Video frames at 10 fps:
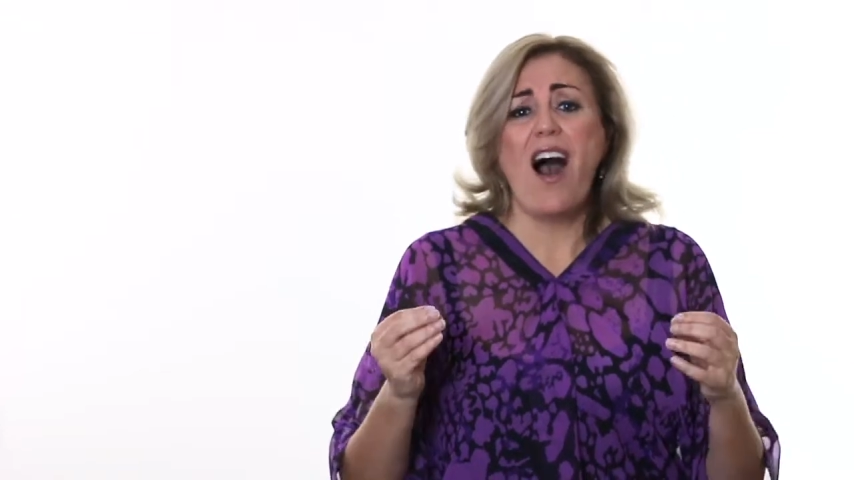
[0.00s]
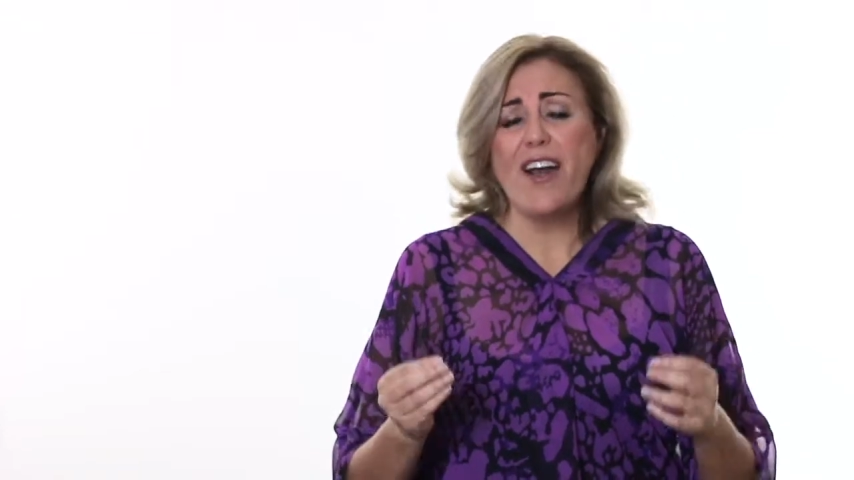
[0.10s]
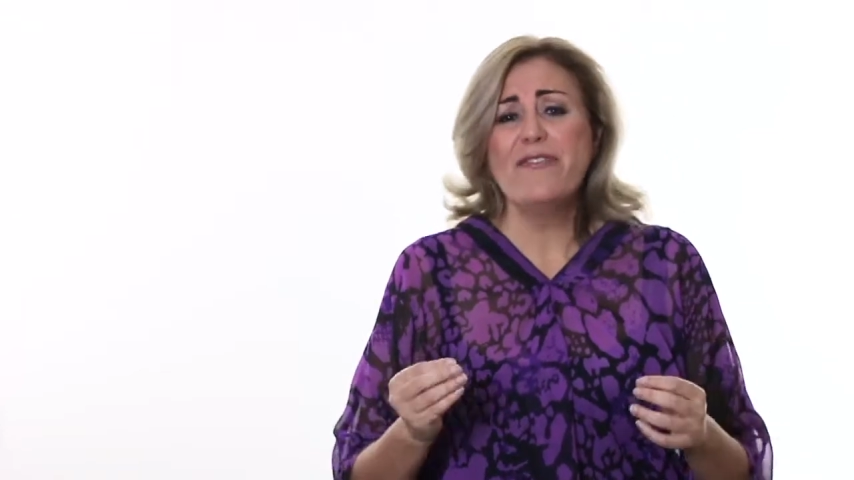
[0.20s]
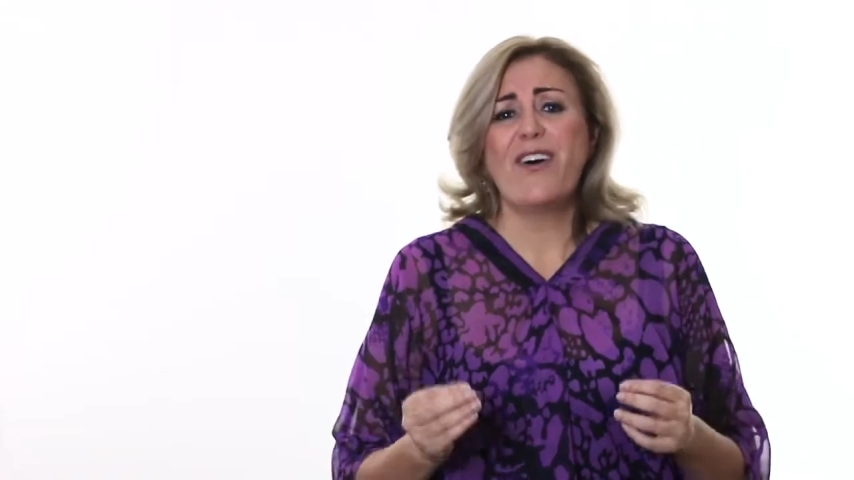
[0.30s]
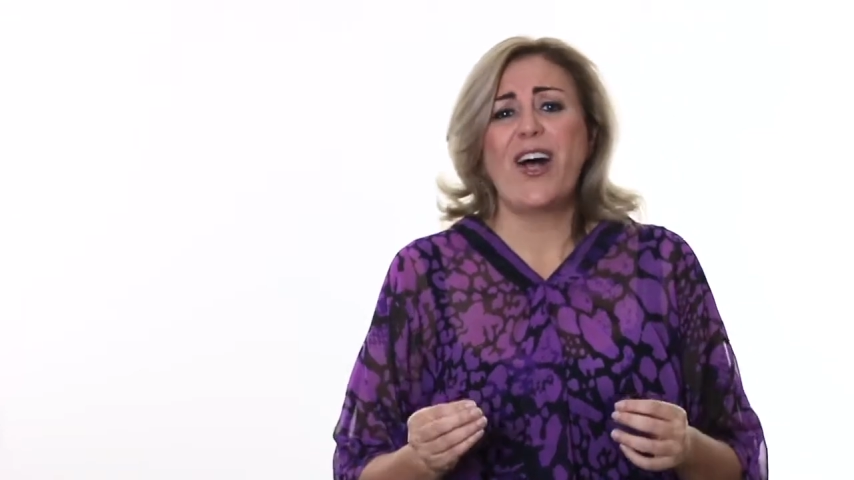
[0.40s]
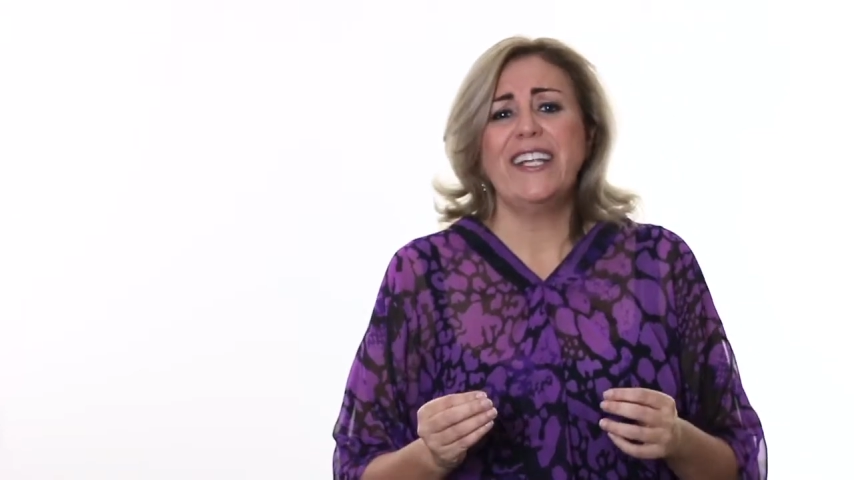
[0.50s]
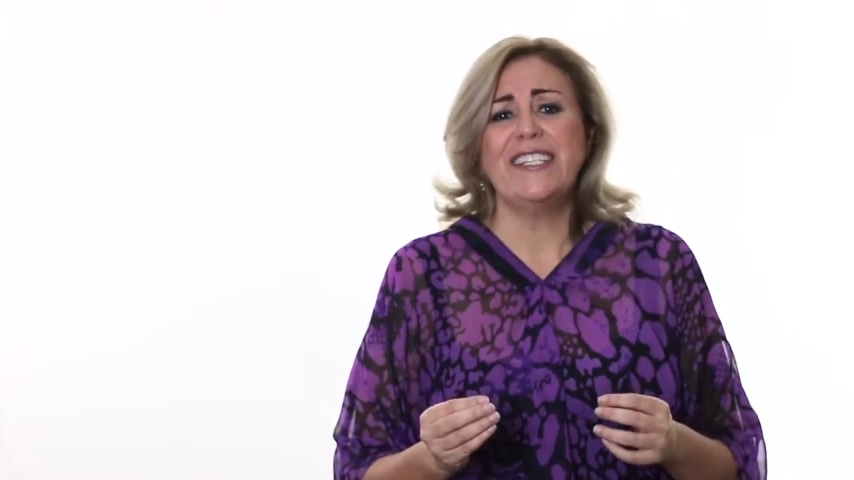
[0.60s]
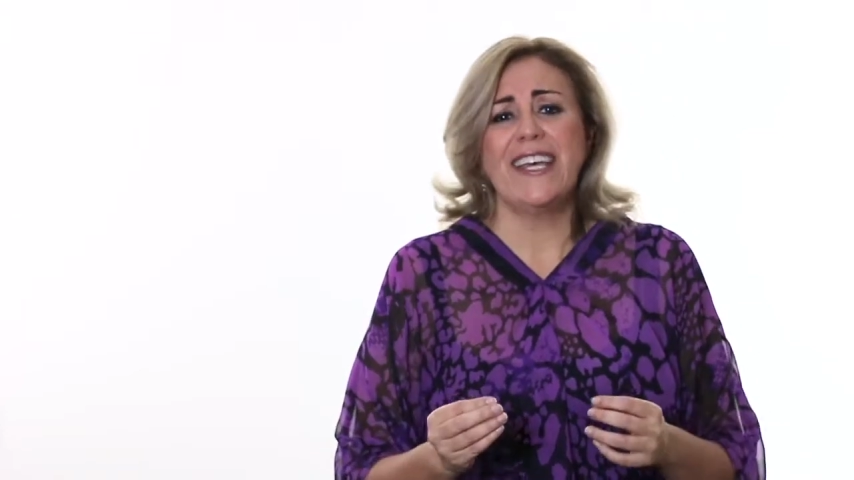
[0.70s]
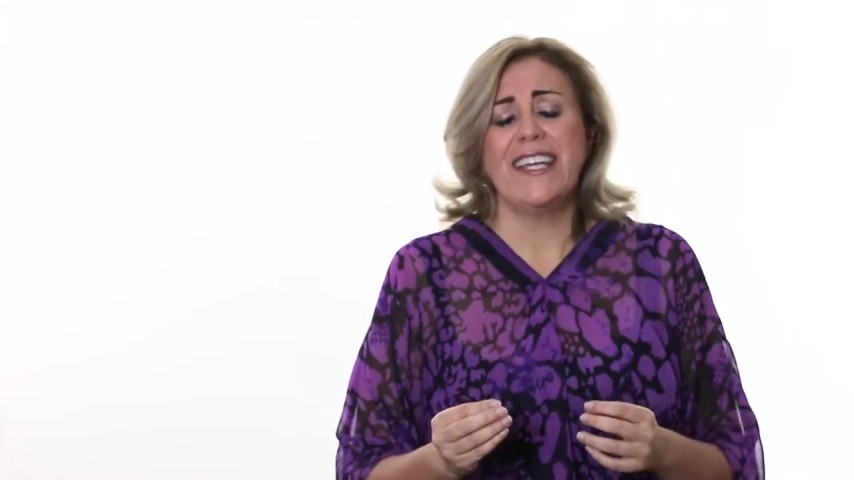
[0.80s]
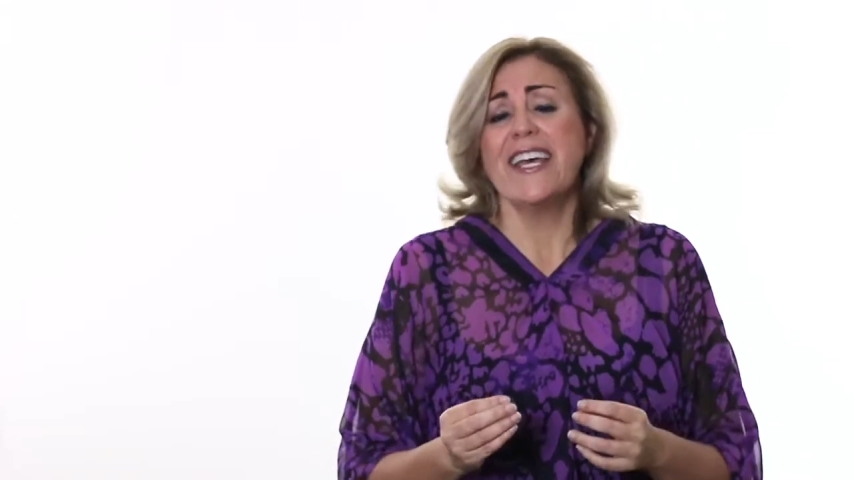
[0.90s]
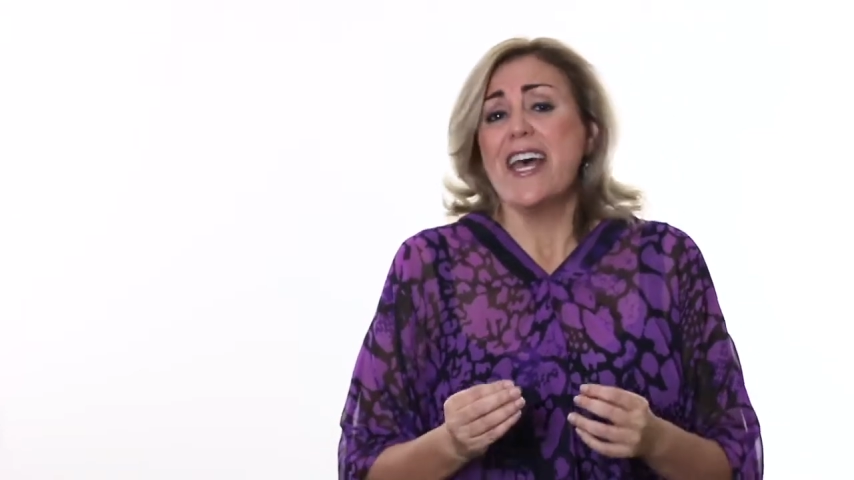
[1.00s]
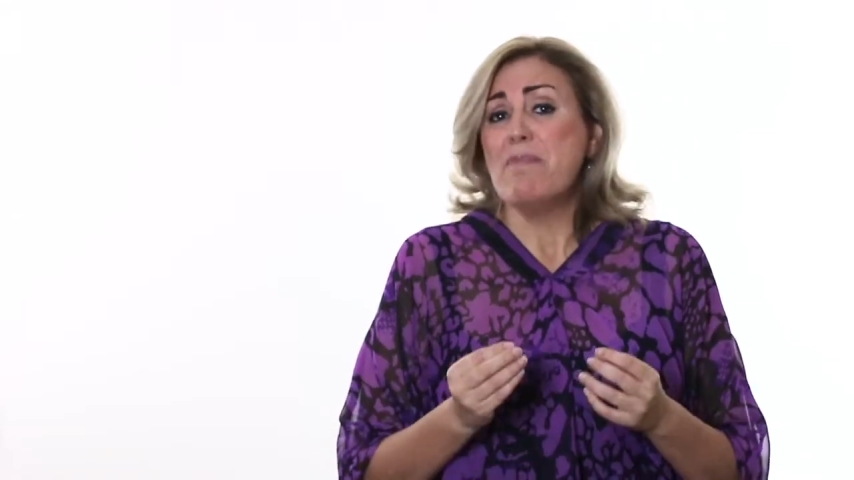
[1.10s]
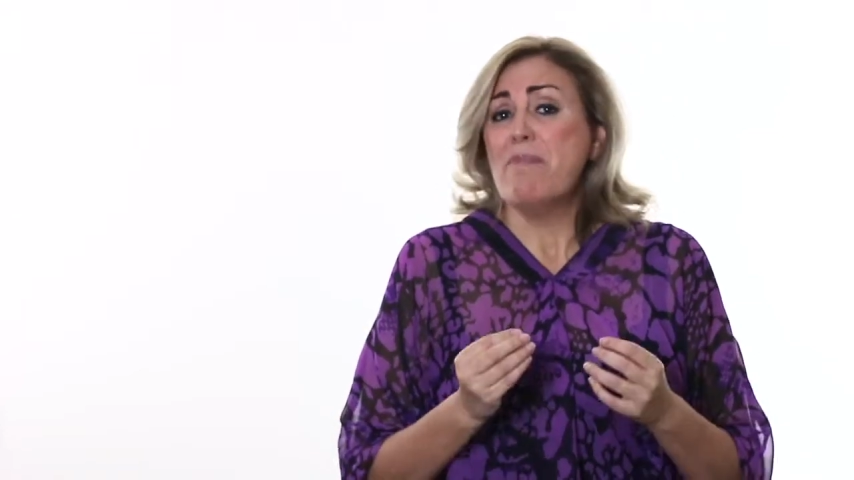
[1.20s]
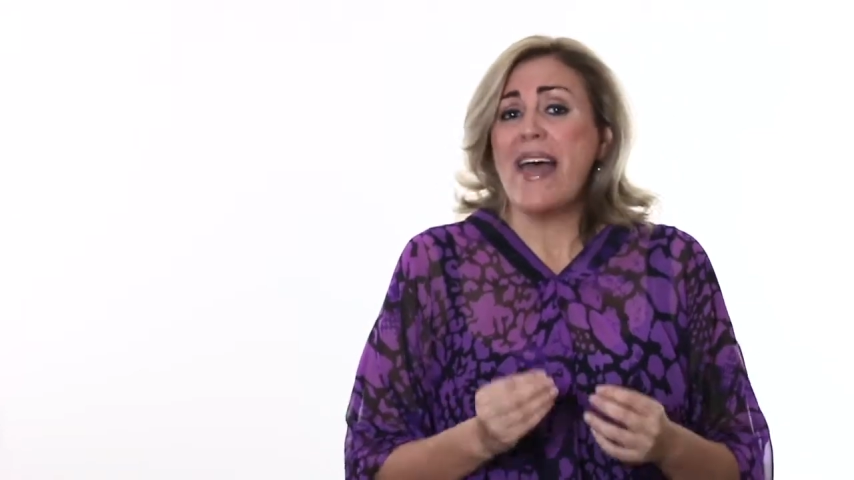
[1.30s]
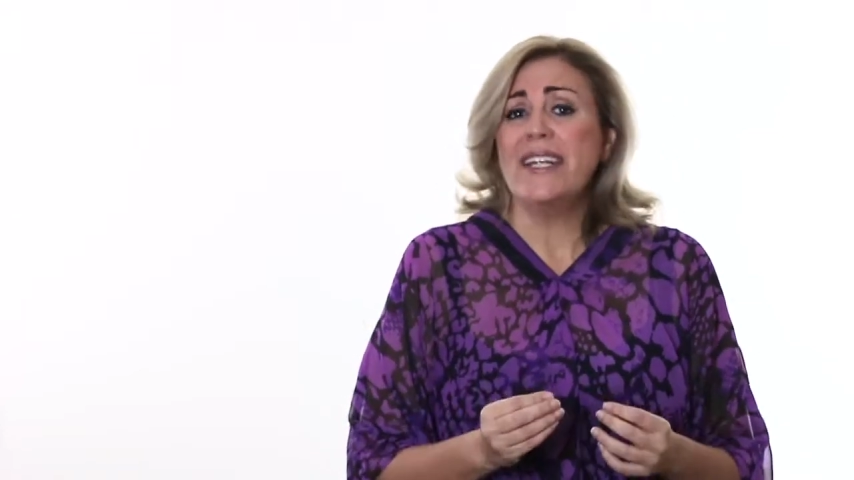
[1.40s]
I find that
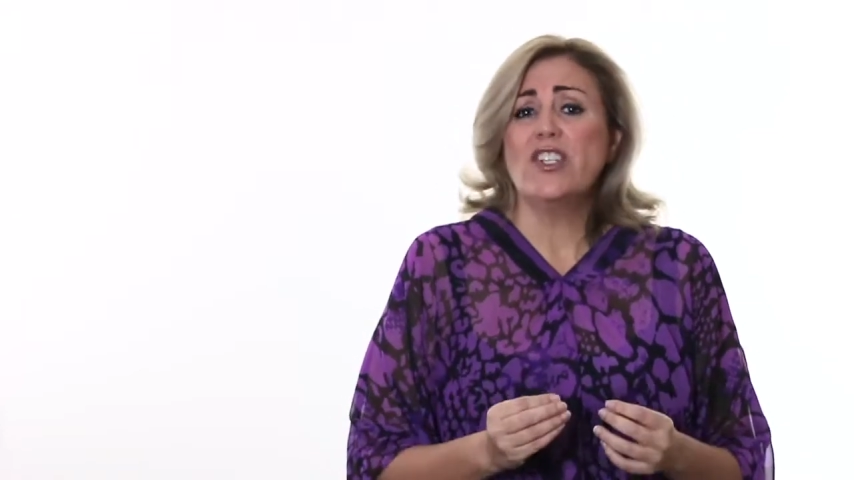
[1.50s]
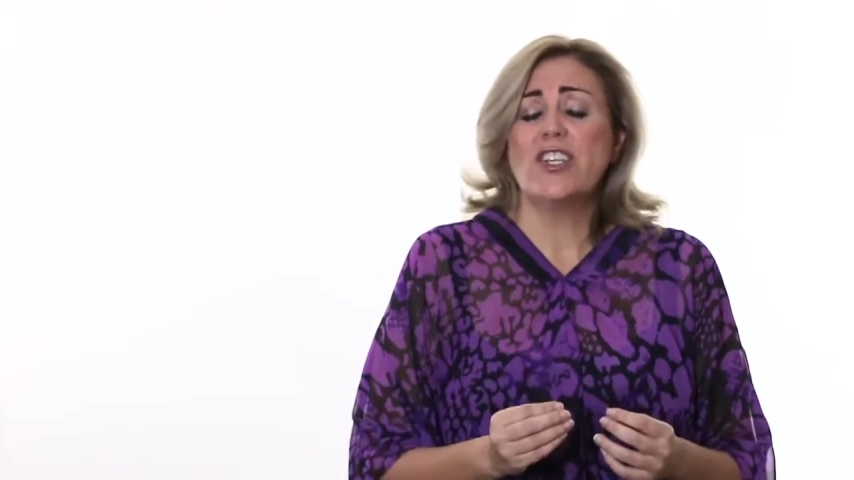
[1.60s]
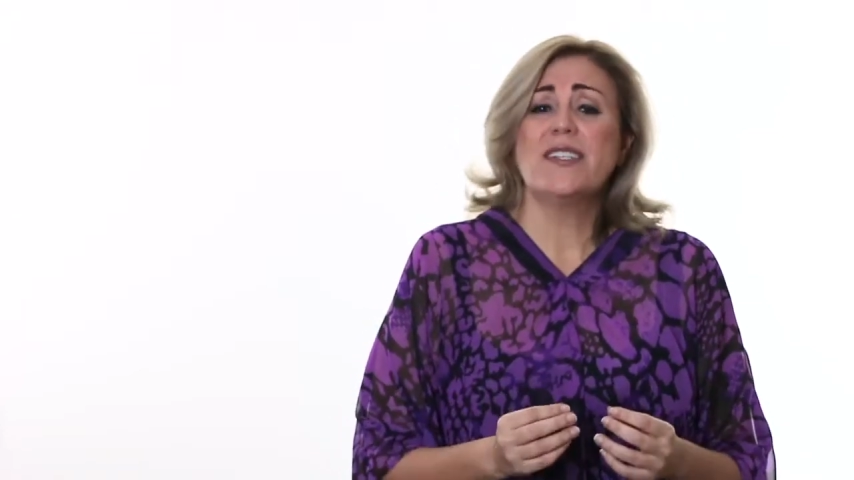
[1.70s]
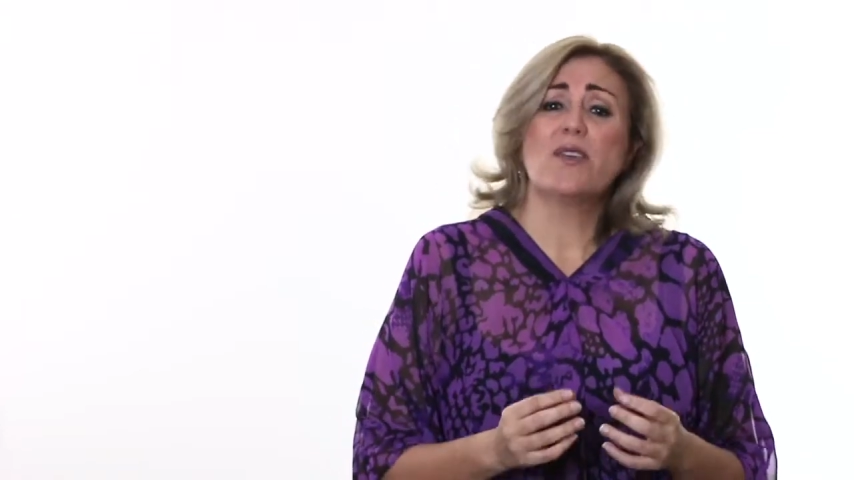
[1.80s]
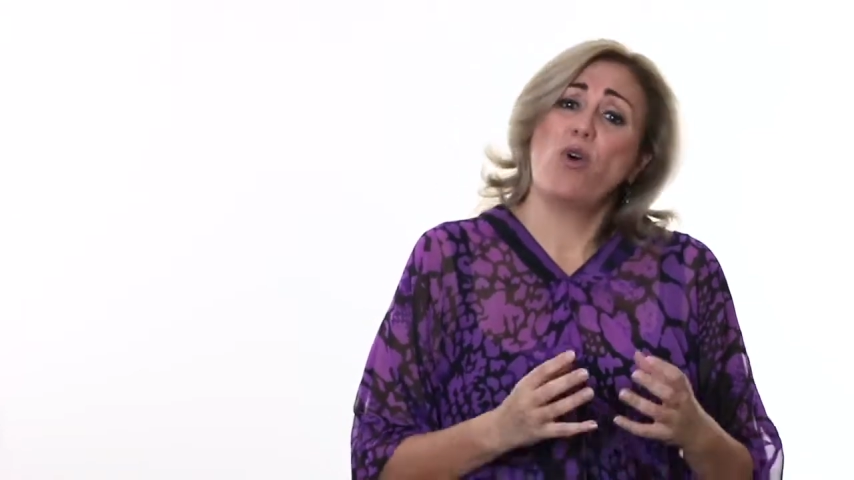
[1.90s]
managers,